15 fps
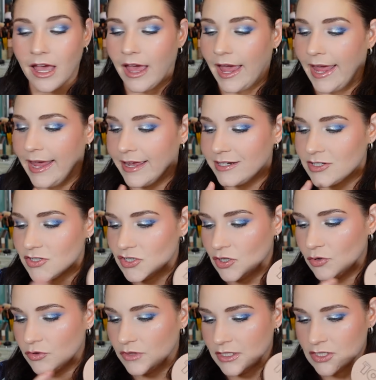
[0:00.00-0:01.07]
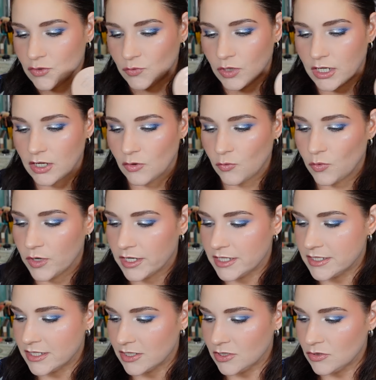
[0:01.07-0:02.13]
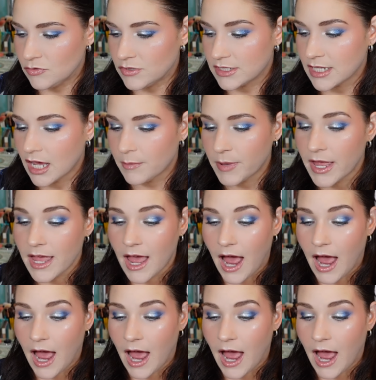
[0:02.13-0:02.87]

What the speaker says: And so this one was used up.